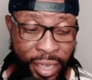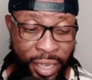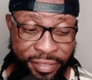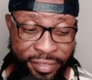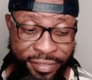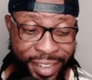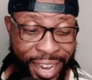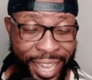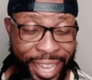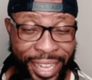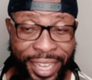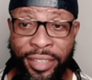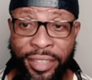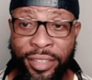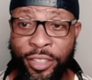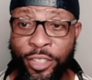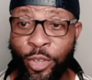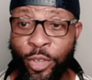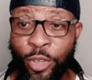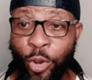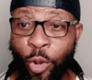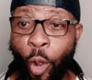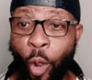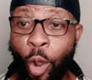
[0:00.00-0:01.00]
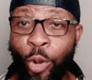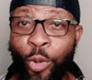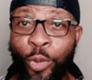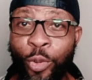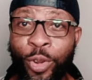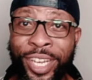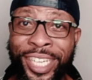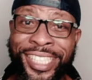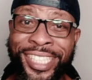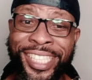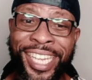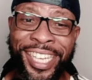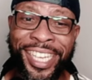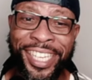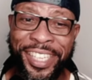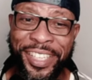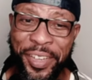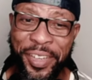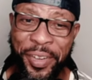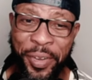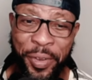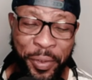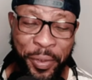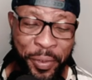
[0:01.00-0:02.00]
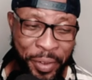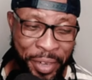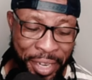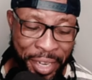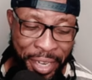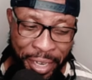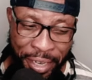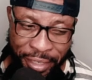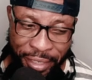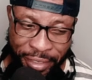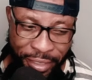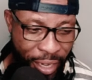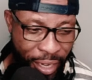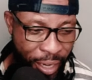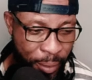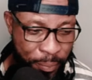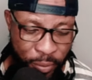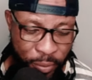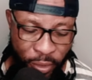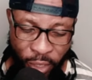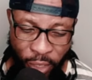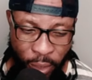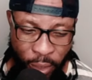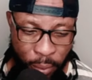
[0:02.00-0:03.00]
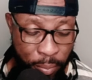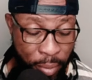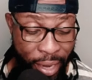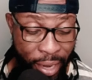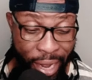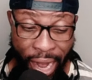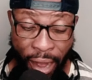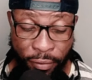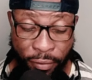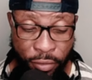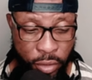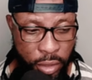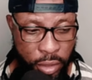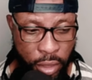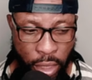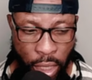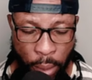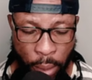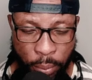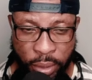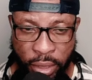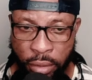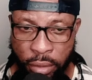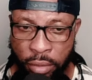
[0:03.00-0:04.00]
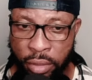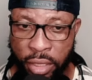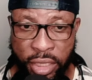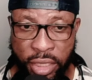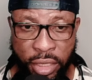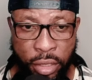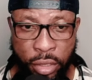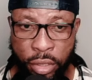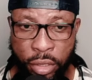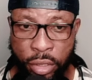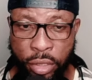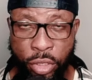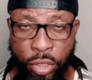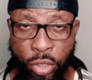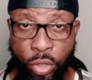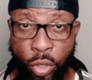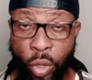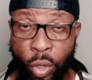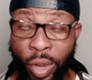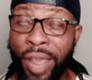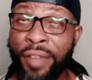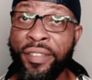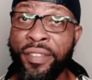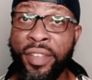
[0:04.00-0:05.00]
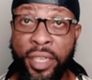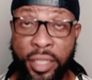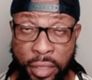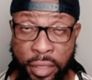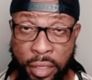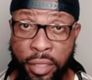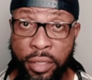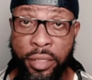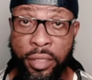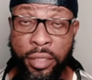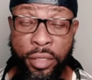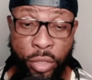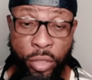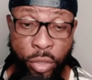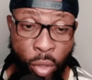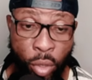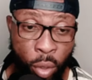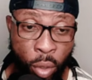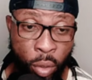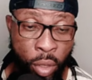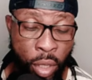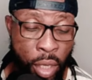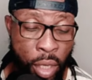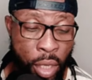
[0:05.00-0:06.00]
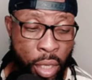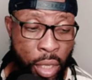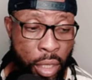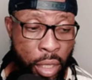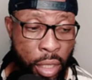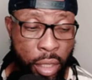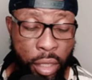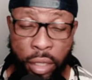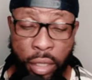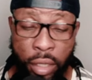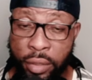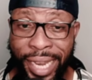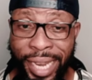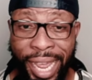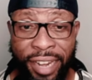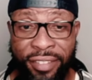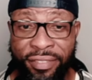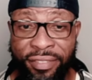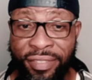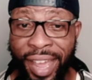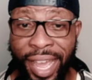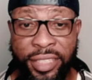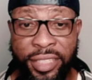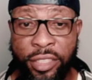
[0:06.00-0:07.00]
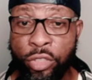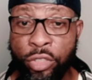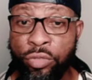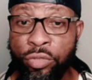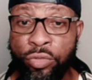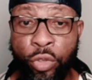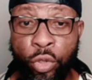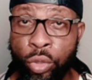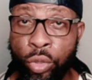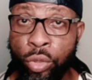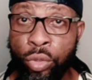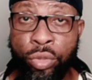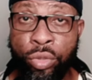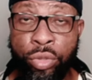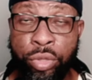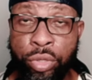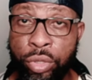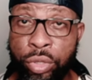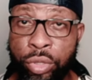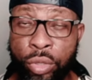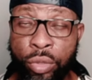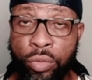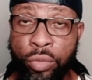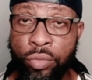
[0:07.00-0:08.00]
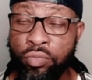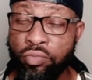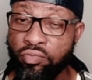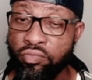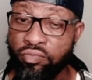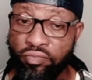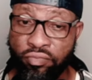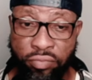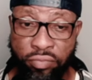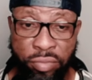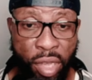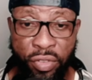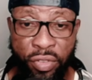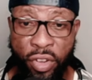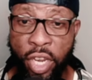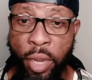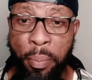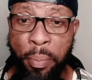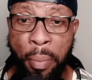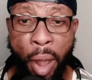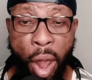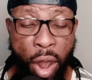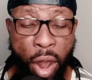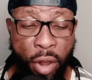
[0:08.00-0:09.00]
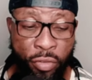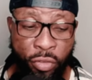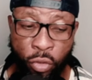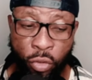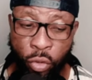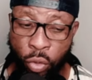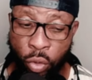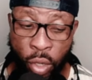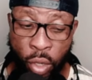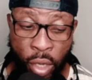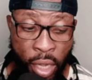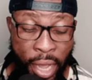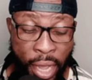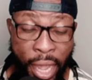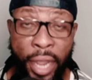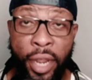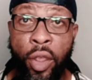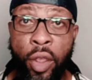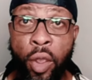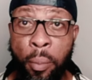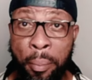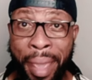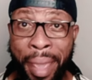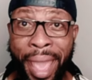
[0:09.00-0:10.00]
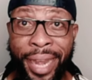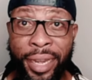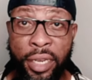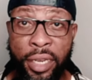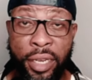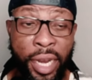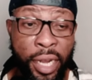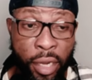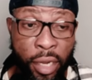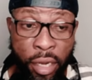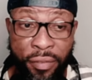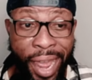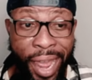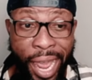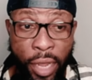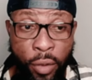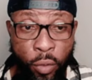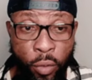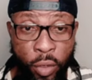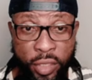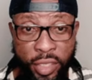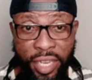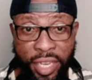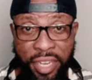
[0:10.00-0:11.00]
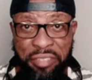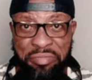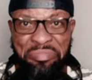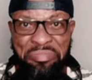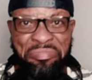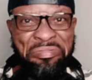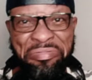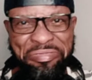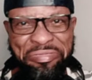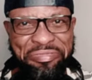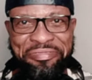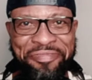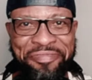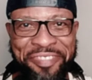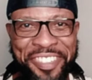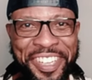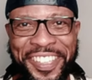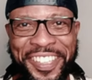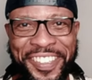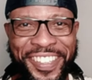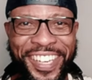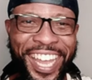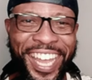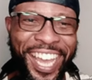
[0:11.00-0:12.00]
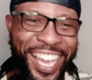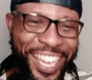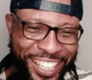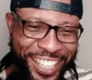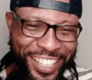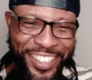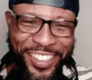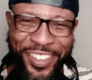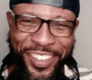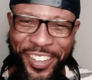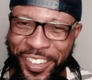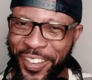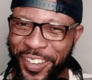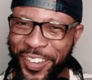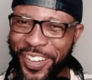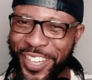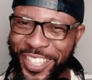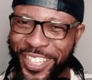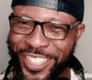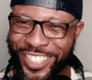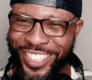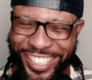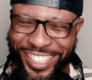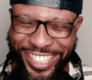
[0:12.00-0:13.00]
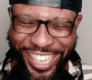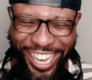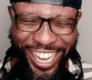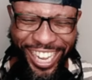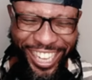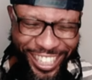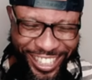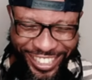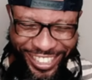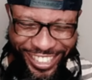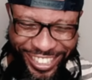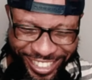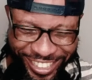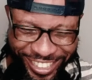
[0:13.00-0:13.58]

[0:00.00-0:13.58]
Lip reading: Viking, you know, conquest, you know. Yeah, but I have to say, I mean, listening to this song, after listening to this song, Dan Vasc in the vocals, you know, definitely powerful and commanding. I love how he was like, you know, he always like